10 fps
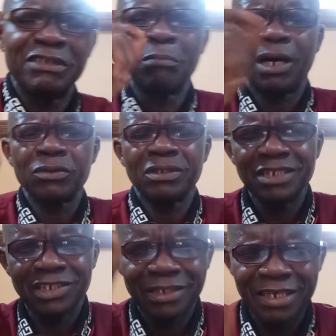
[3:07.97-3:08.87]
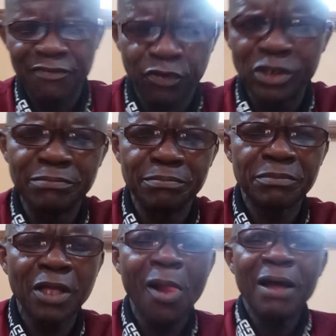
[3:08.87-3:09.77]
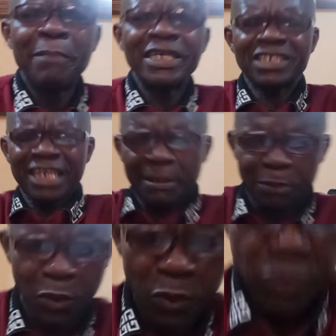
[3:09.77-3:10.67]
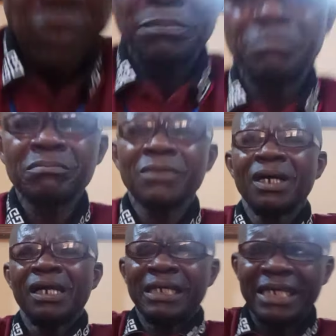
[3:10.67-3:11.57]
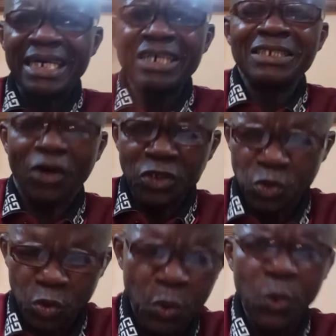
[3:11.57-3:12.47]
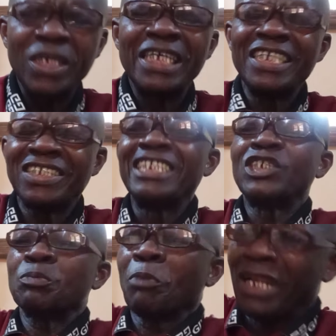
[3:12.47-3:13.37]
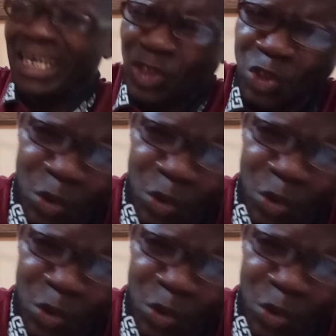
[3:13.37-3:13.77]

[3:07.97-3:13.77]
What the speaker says: of the mouth is a phoneme. But syllable 2 is the smallest